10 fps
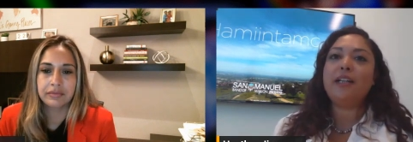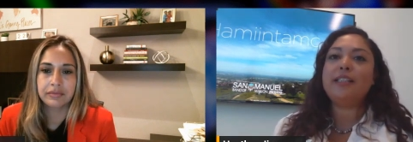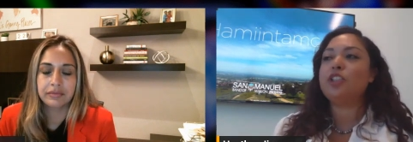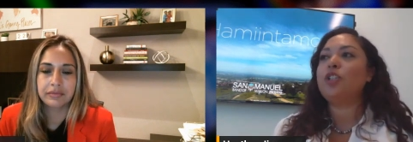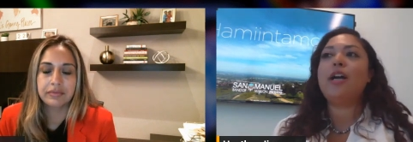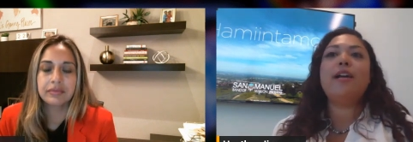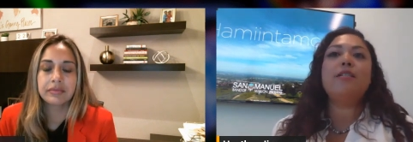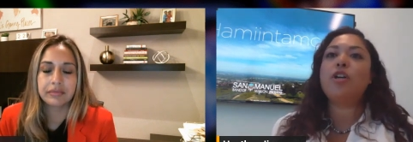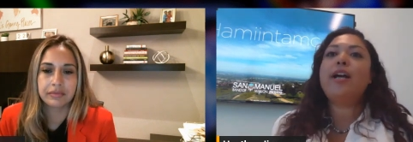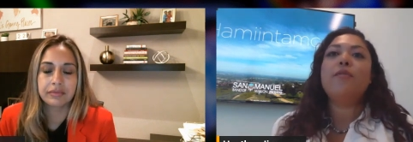Speaker 1: is try
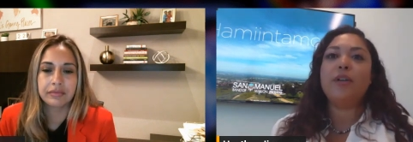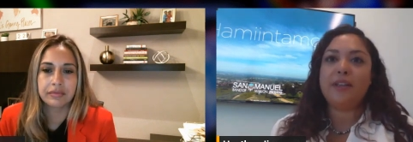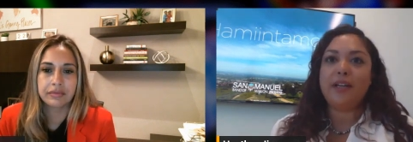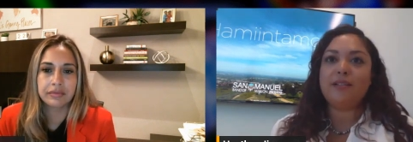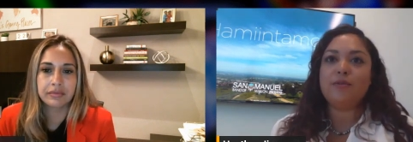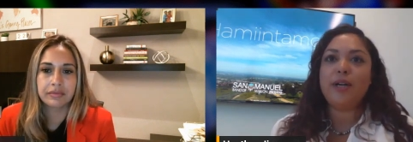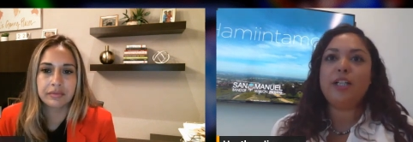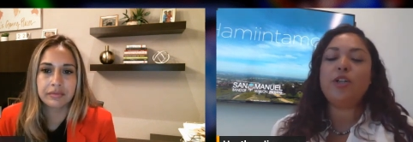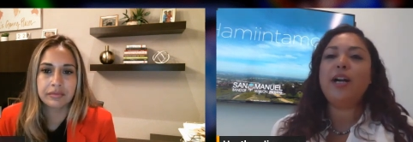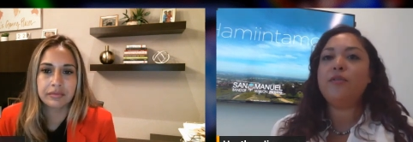try everything right
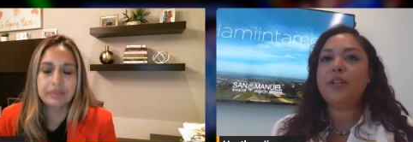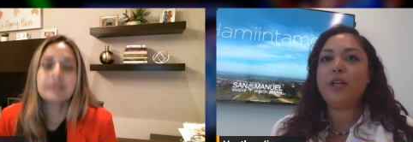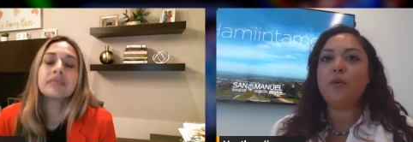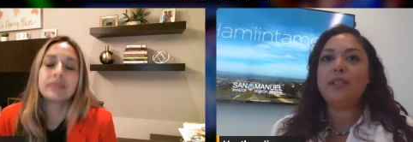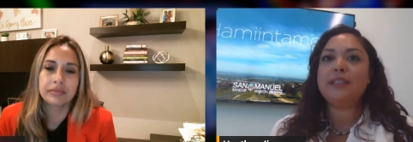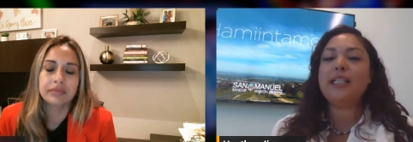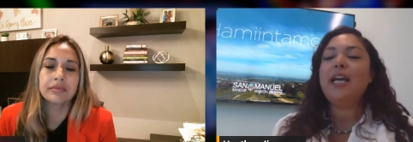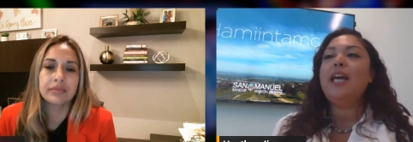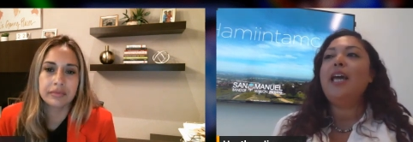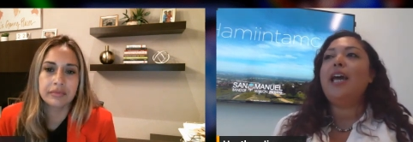try everything once
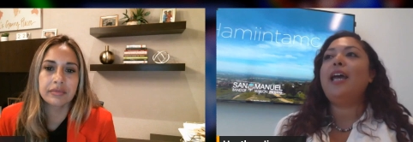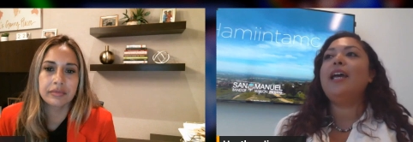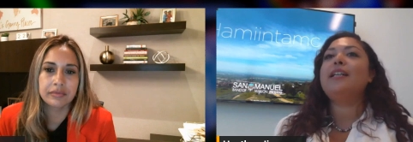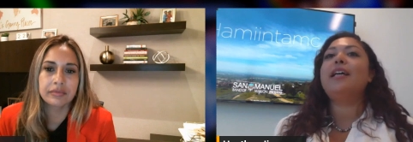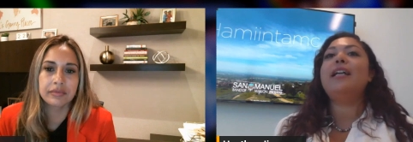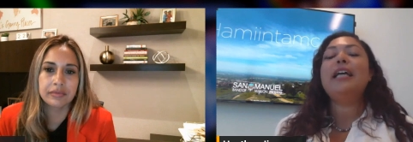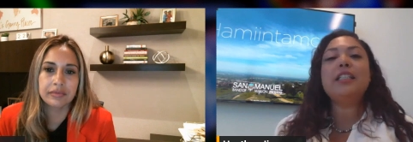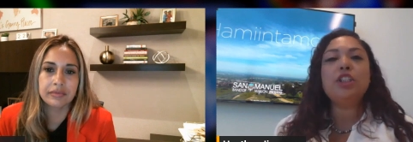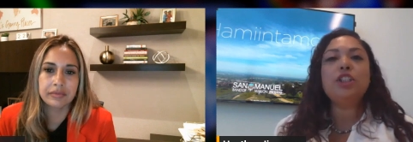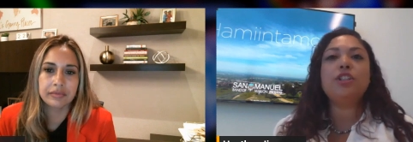and an
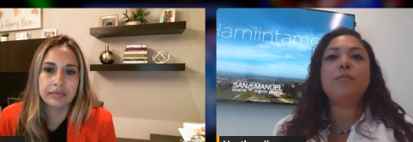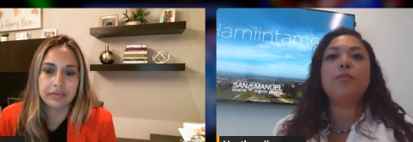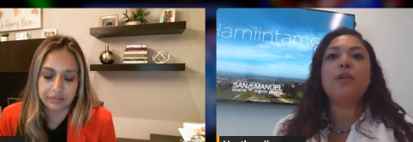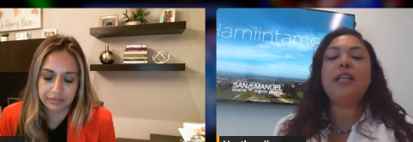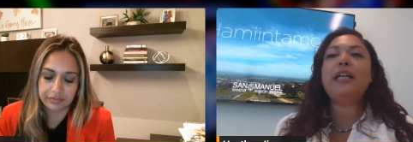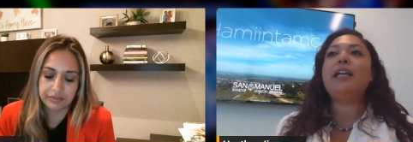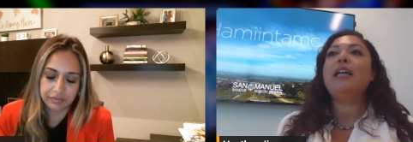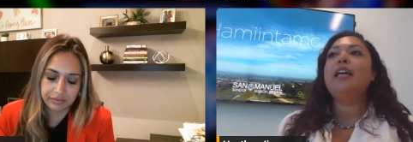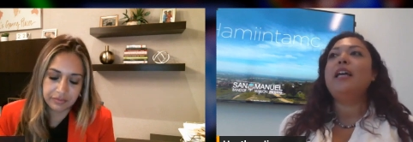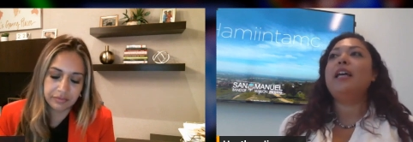internship really
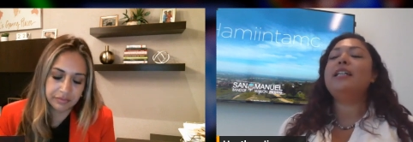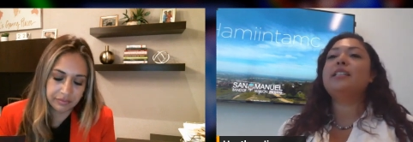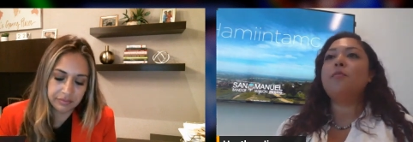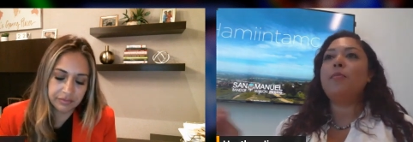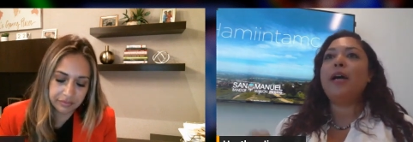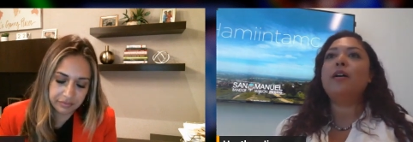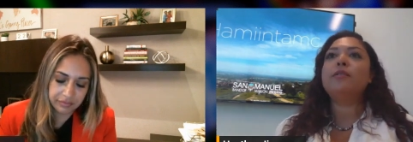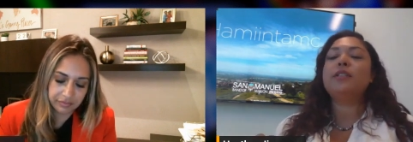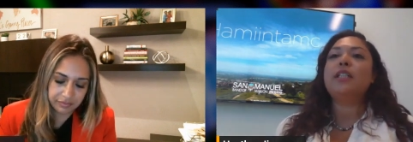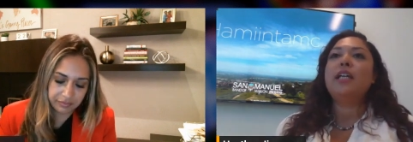is
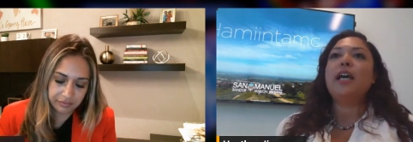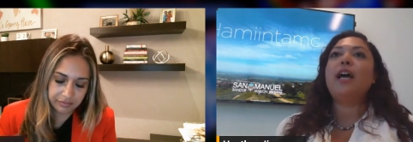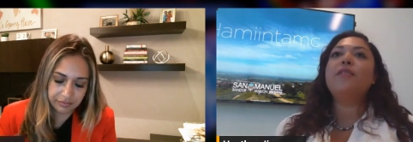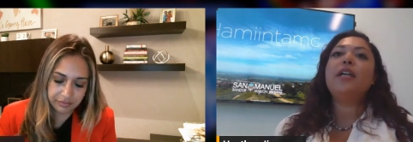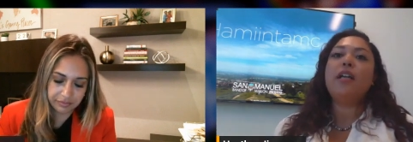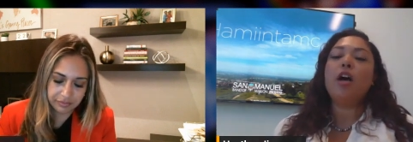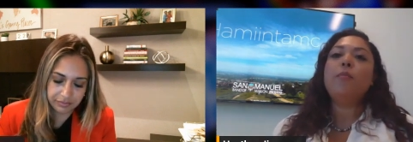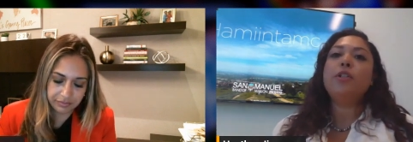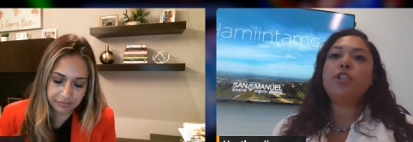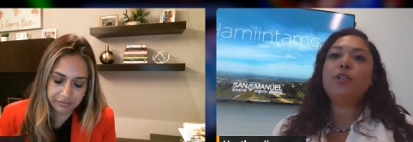about having an
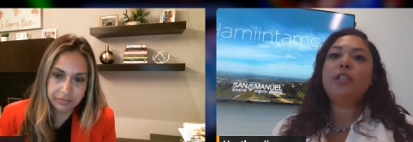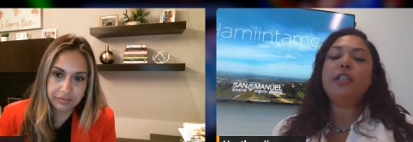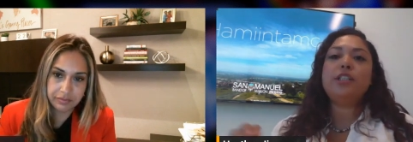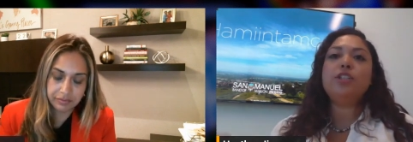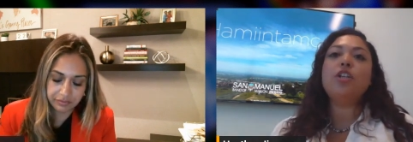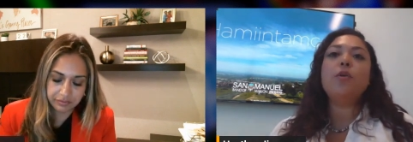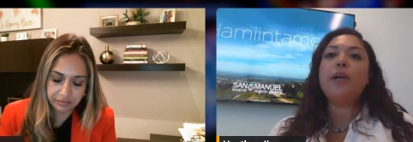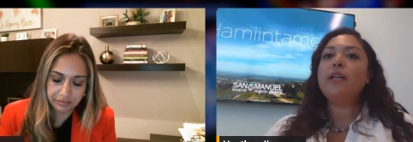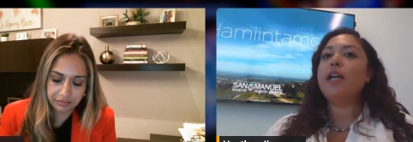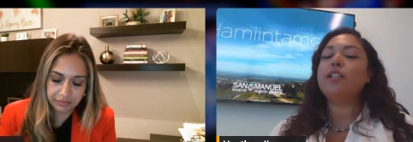opportunity to go
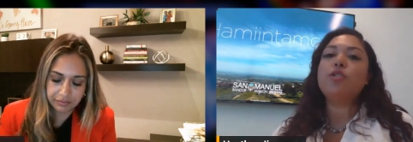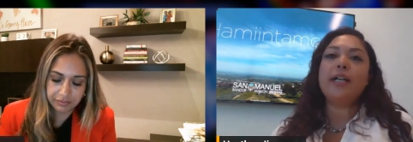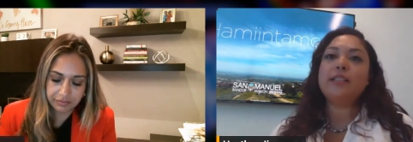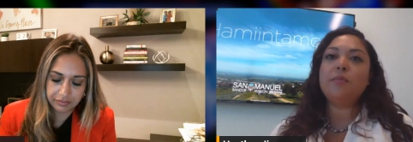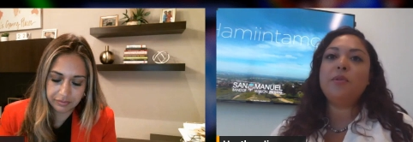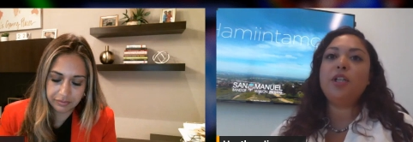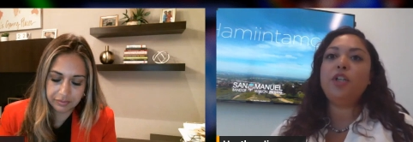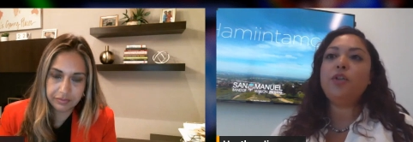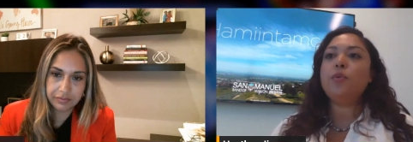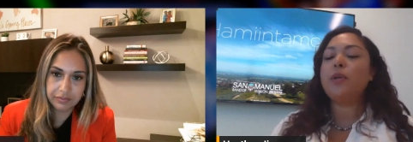in and try something
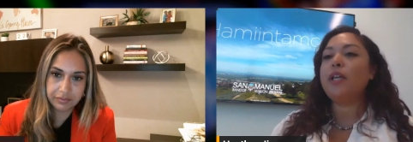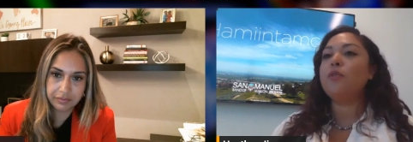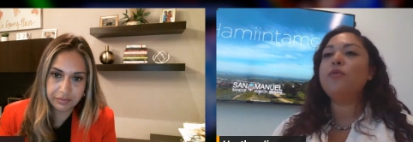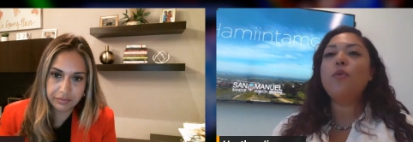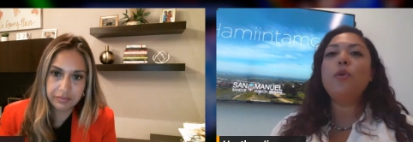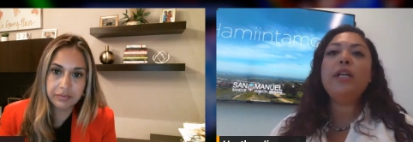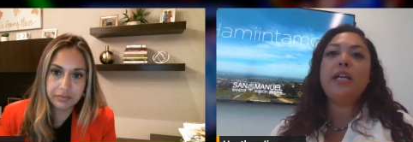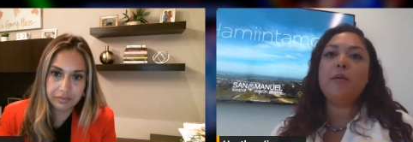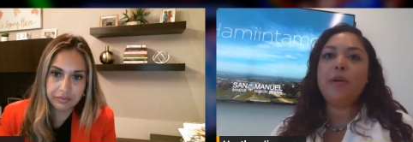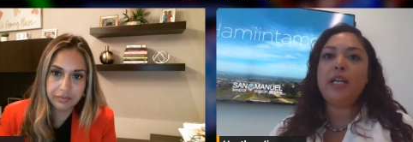new without fully
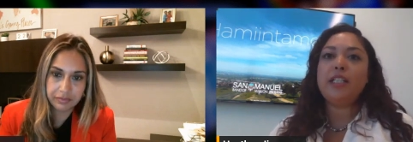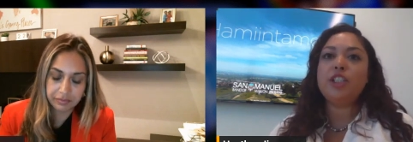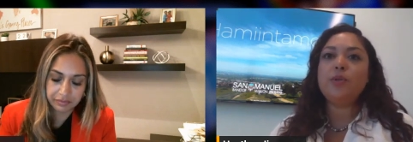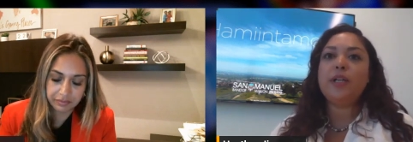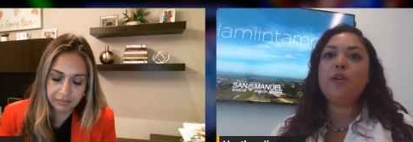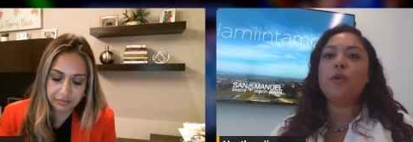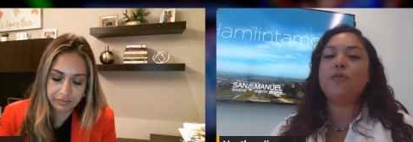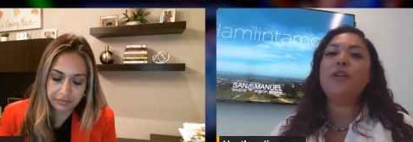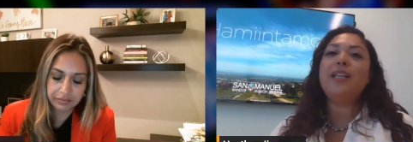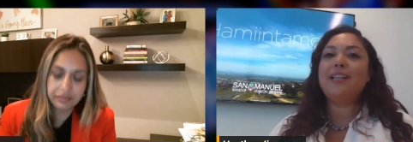committing to it or
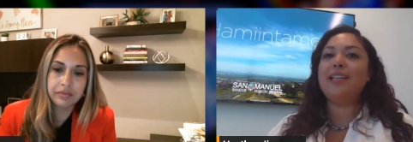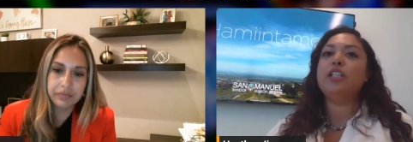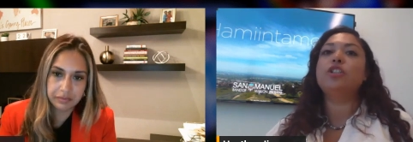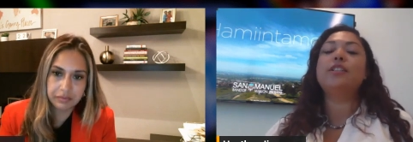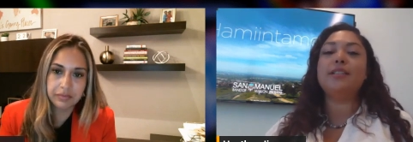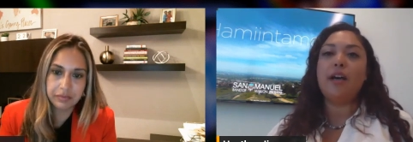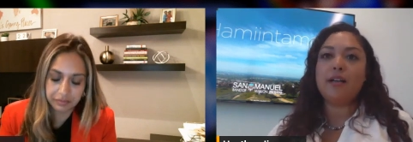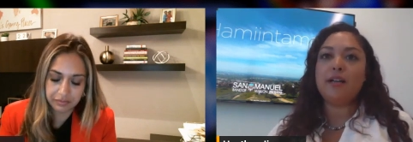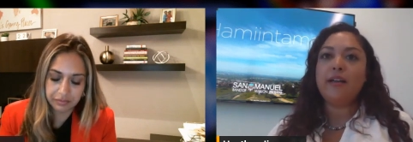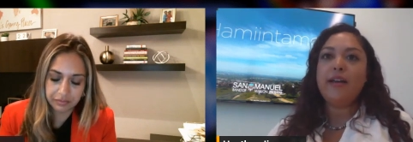feeling like you're stuck
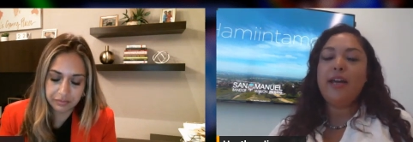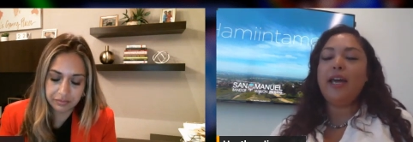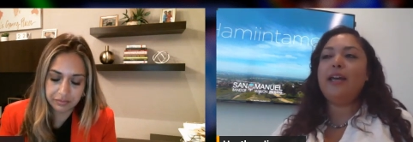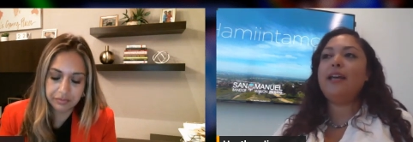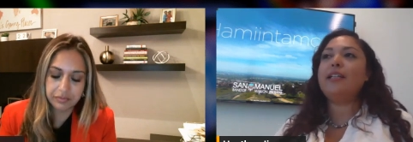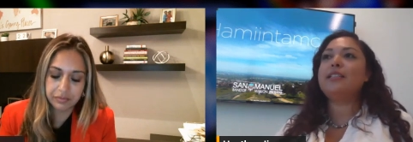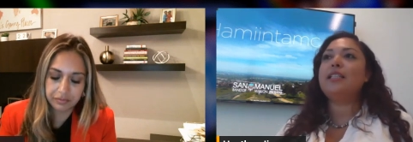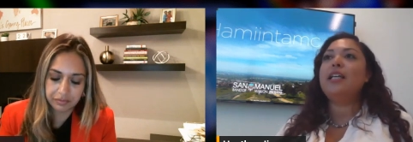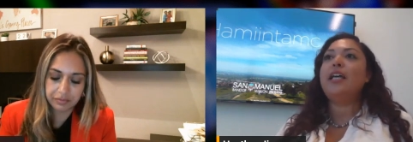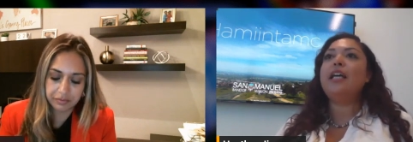and
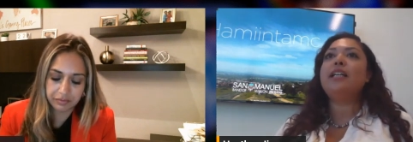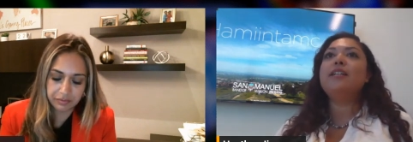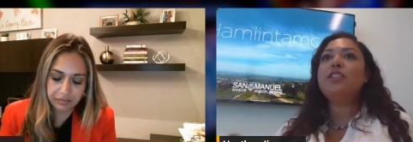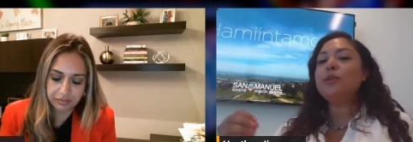it gives you a